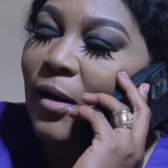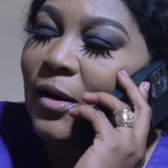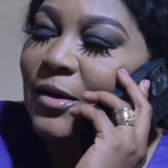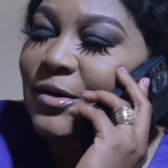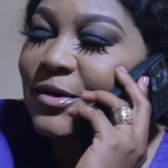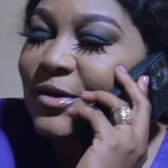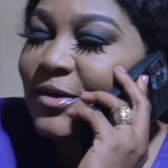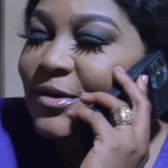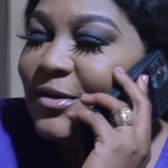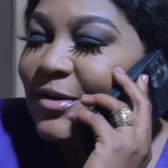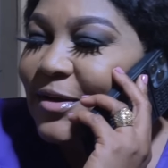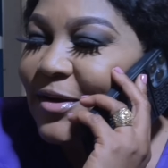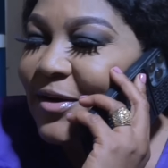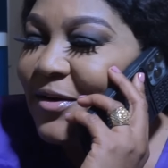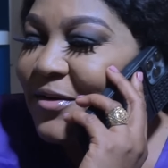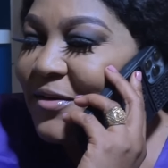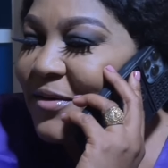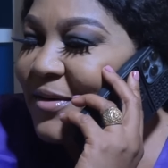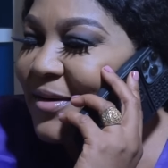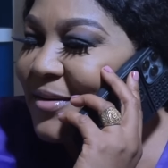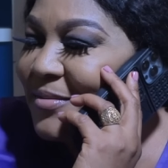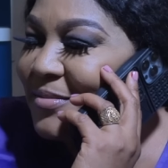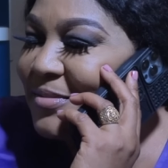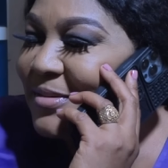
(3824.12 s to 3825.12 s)

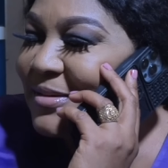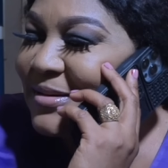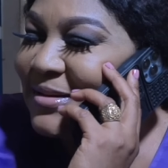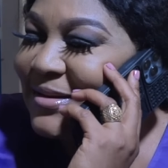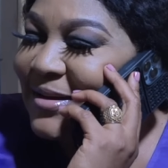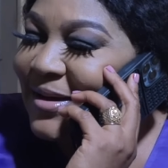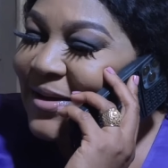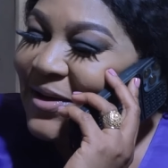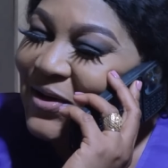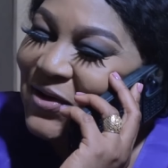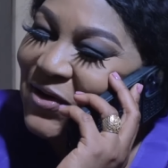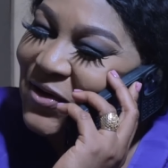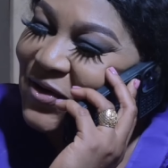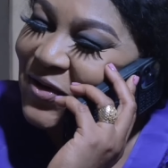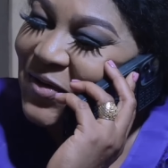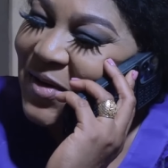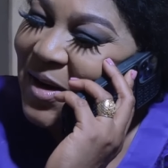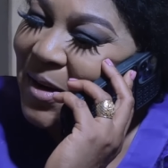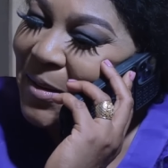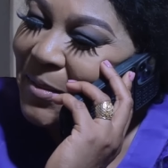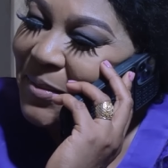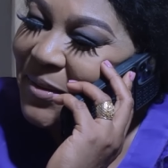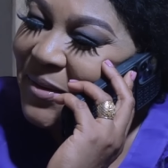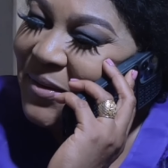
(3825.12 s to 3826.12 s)

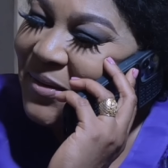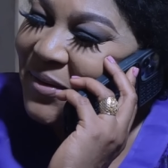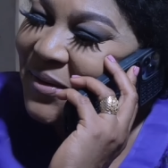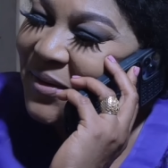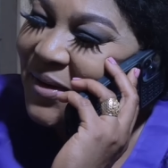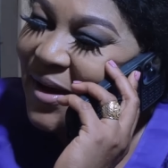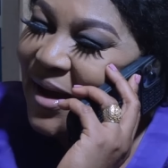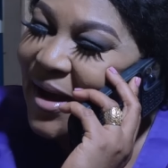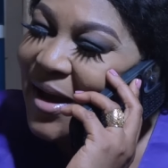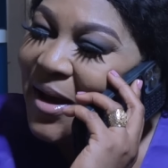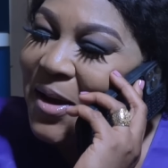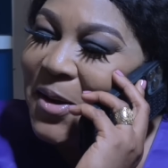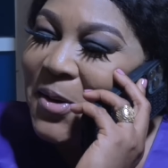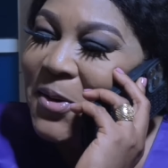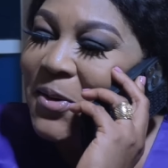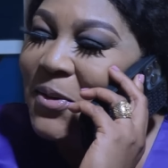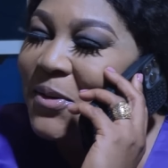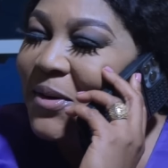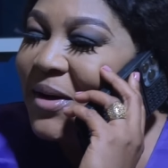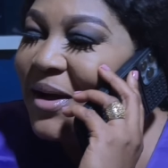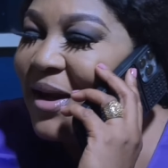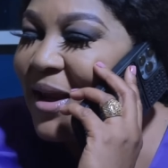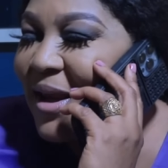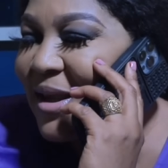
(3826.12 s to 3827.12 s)
Honorable, how
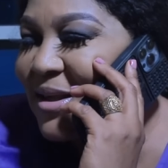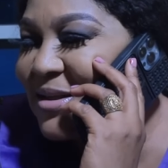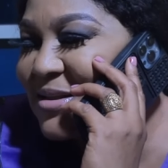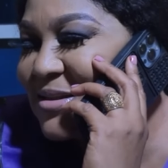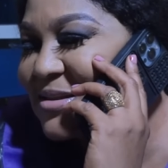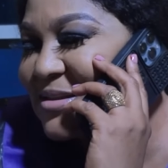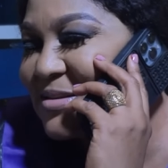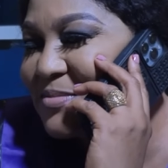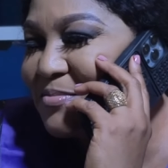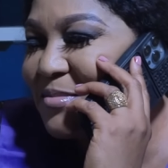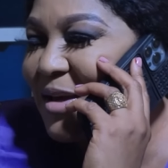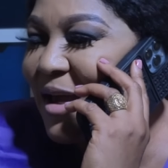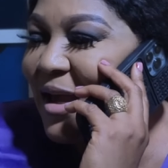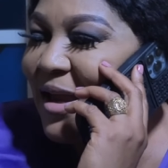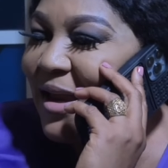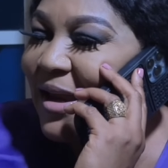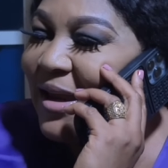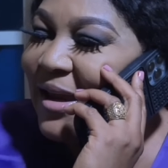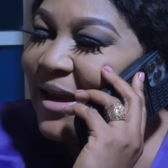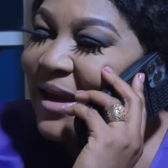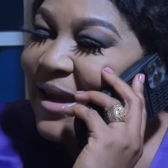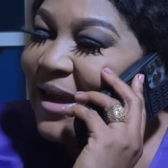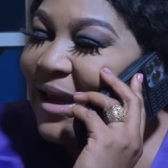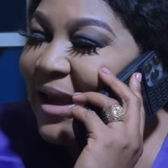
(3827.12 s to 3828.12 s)
is
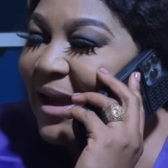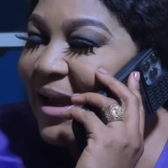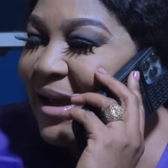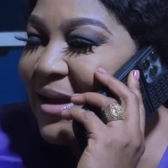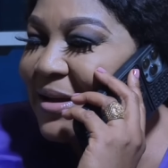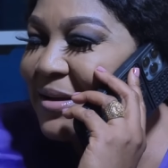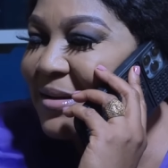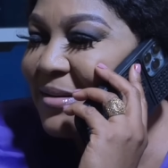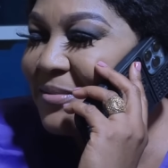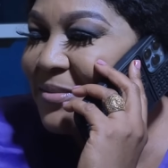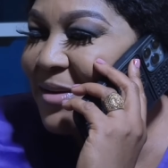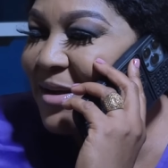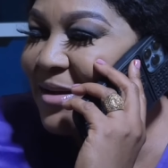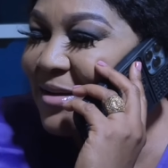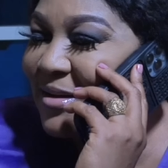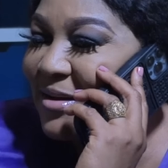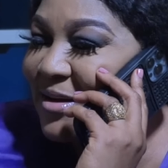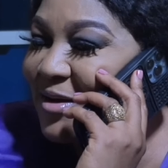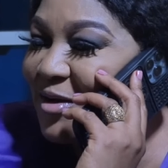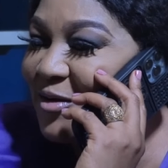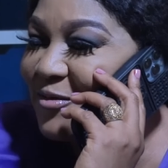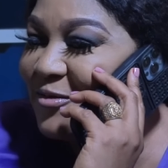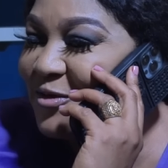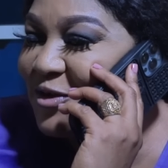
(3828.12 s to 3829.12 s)
my
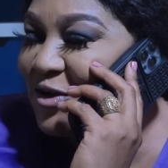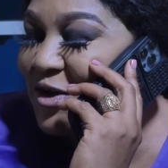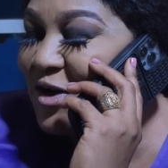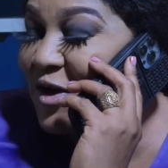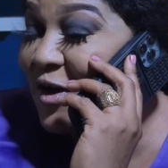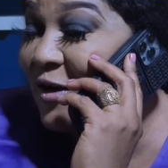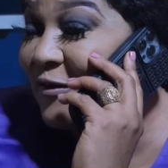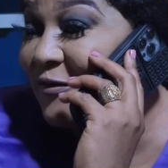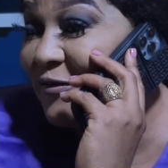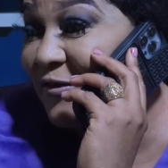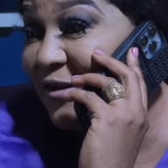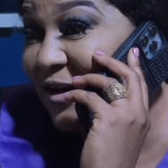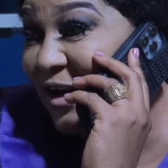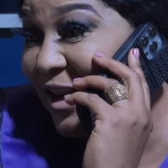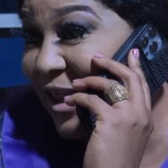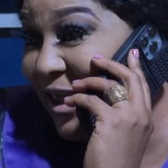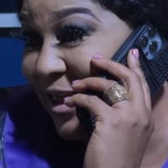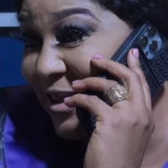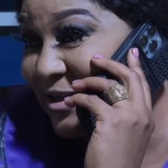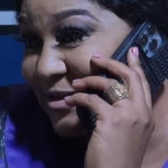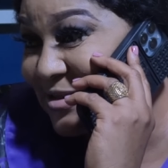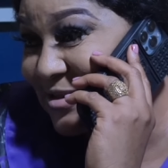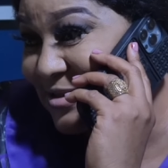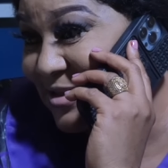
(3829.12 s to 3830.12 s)
incoming governor of
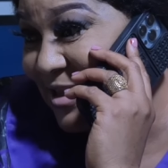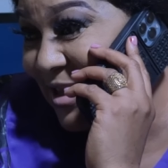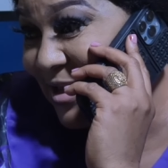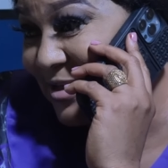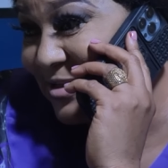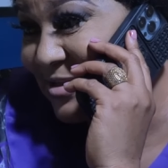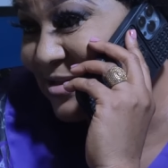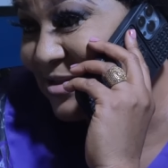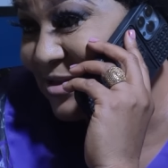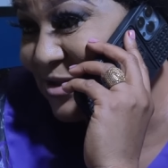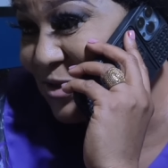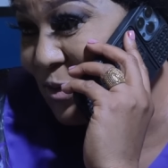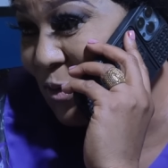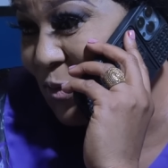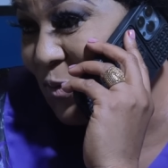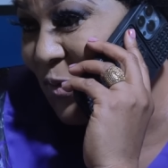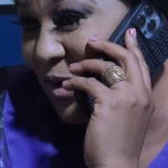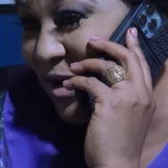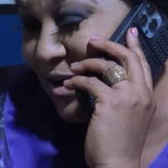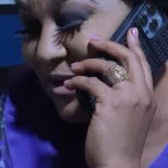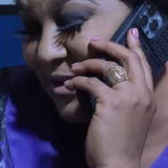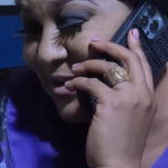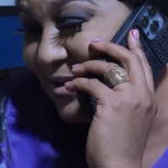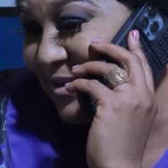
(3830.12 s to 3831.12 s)
Lagos State
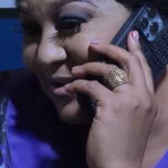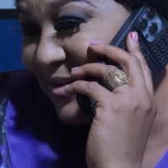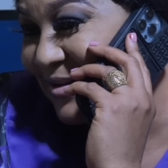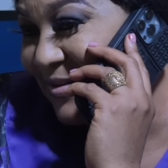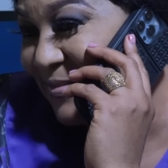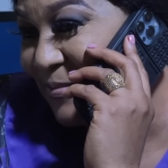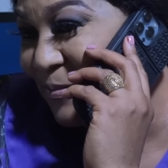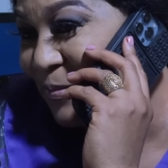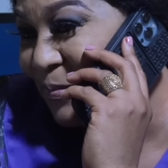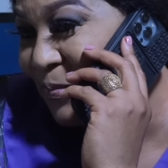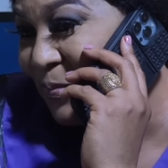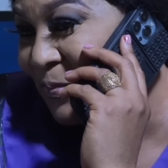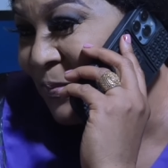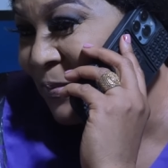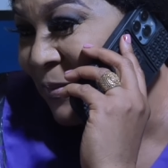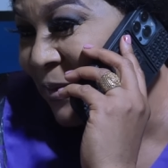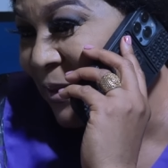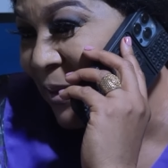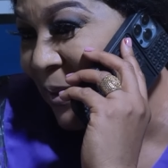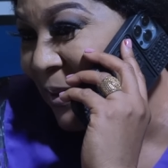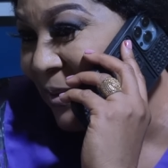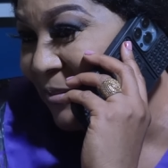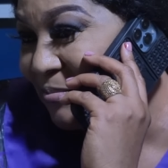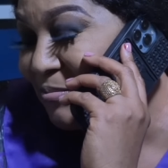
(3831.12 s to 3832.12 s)
doing?
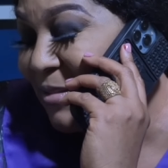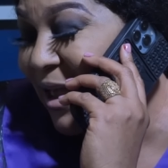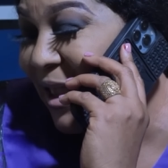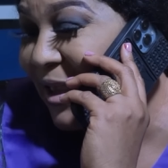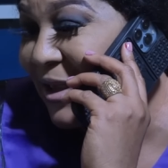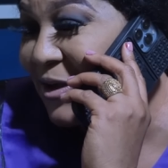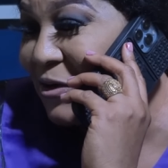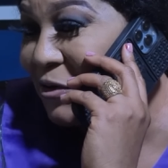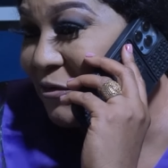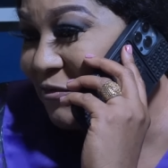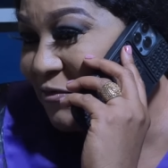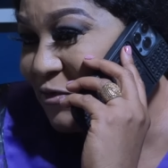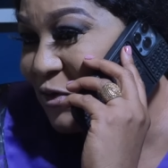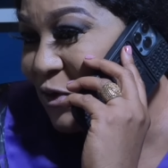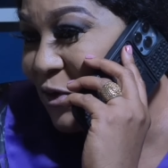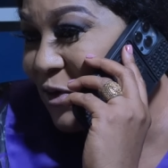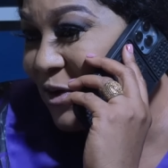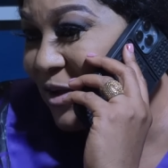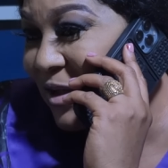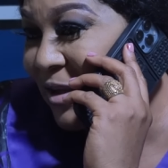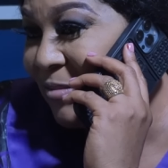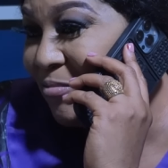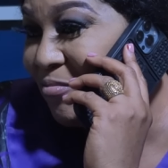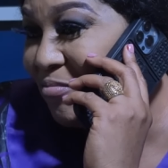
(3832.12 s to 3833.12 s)
My
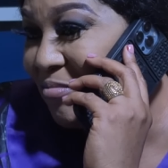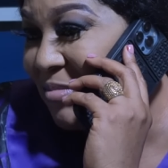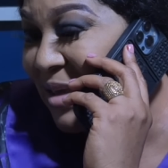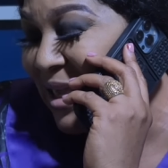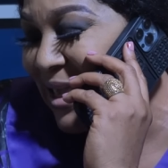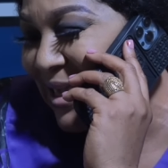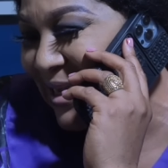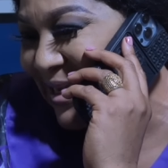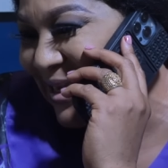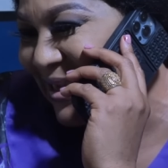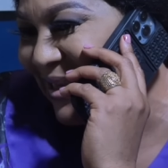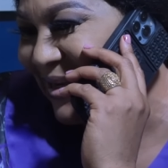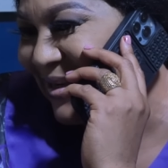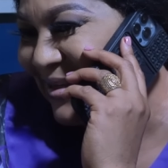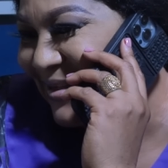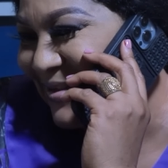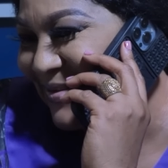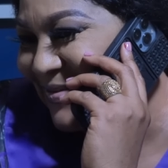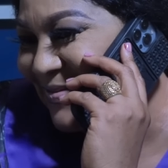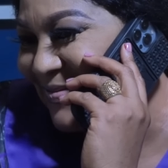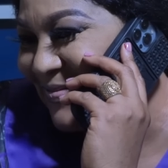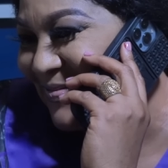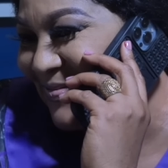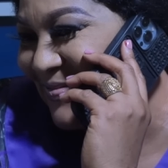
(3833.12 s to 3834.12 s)
governor in
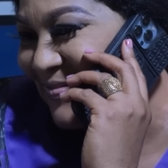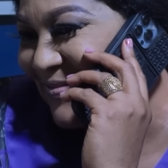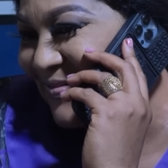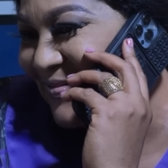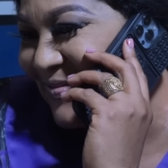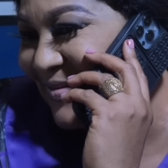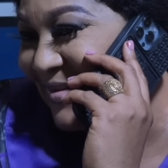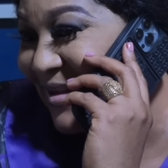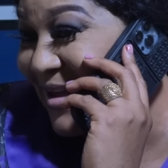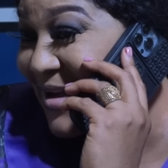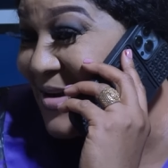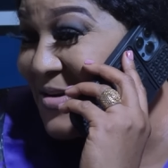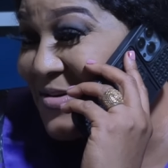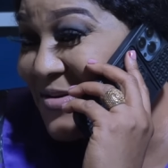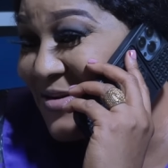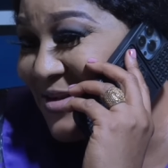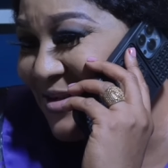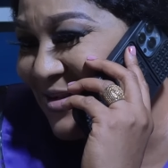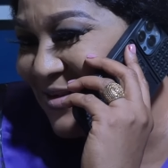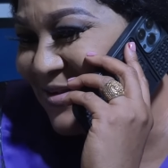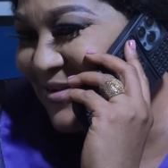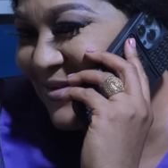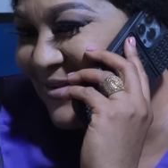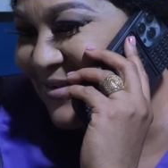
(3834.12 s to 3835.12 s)
region, how are
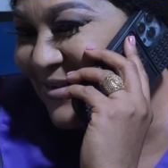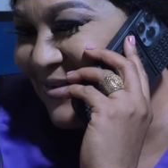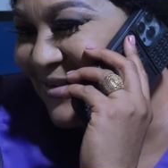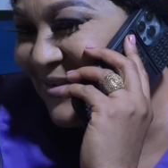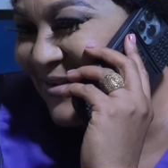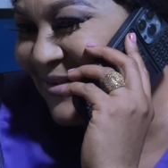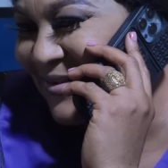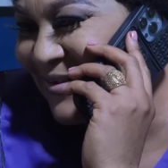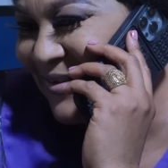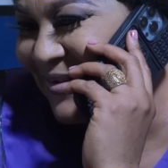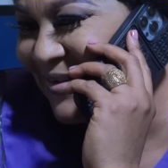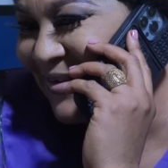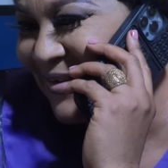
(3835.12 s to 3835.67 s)
you?